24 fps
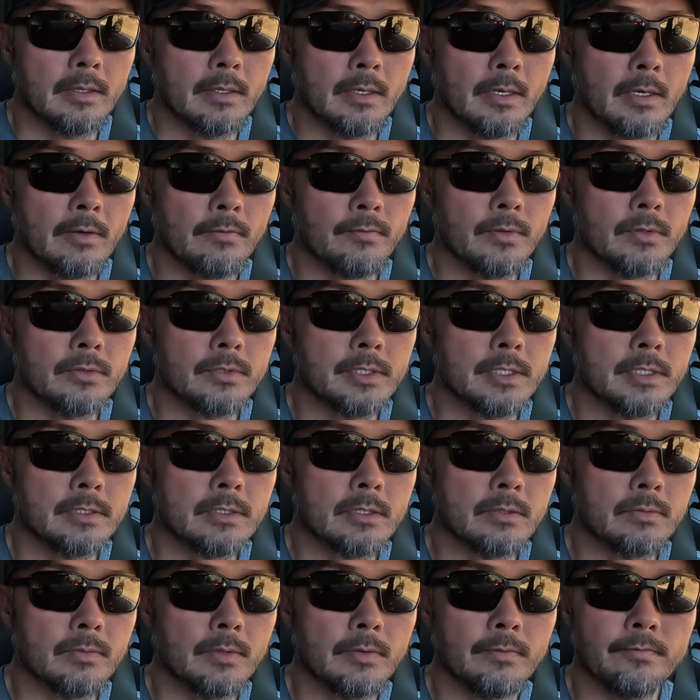airflow
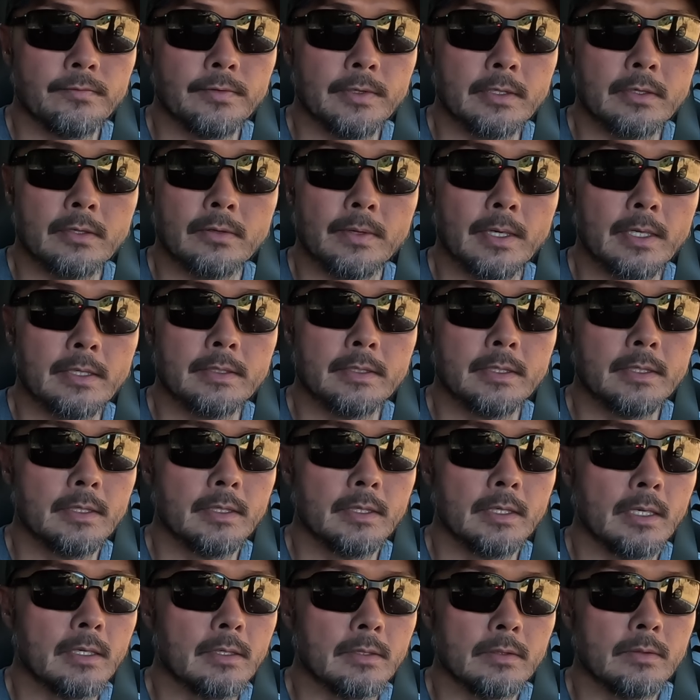sensor won't fit correctly.
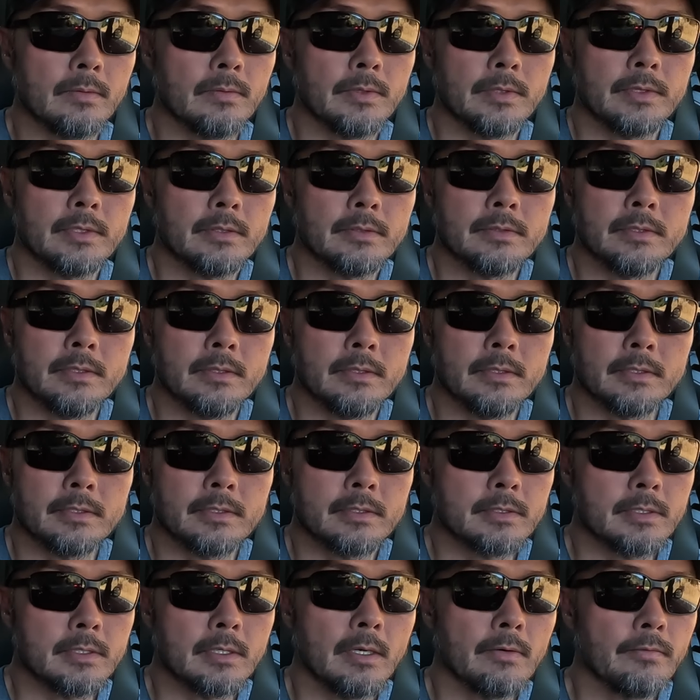I don't know what they'll do to
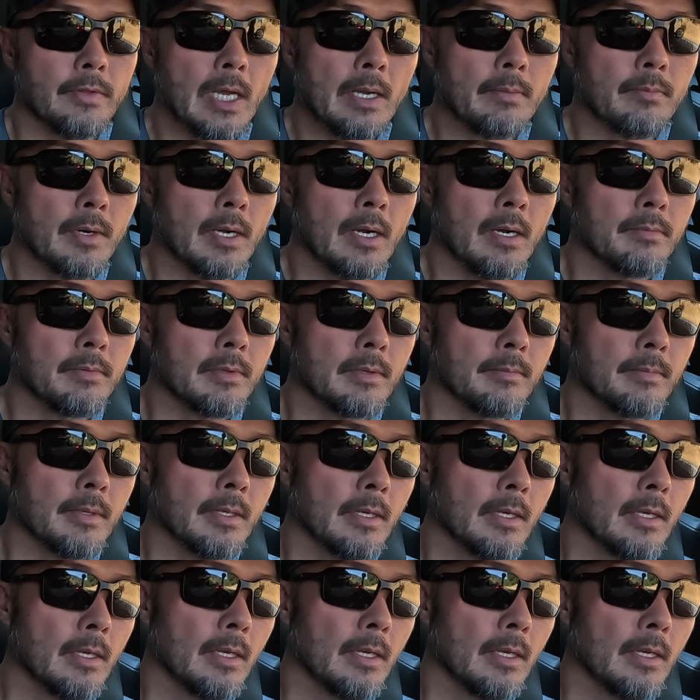solve that problem.